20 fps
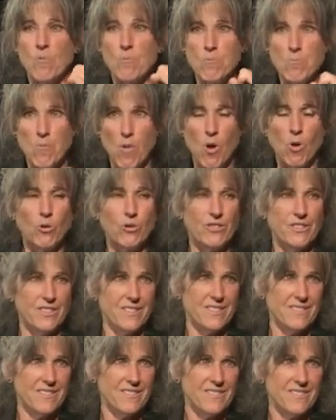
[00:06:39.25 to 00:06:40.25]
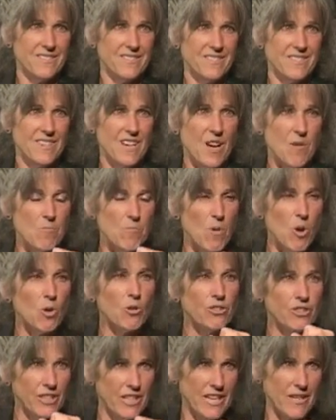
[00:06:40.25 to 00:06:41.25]
molten
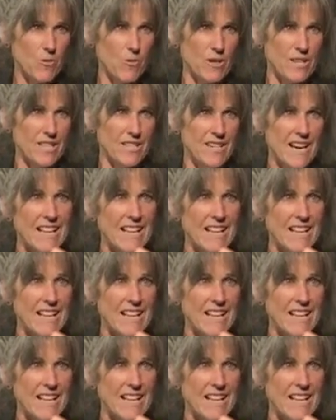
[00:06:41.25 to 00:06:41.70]
liquid.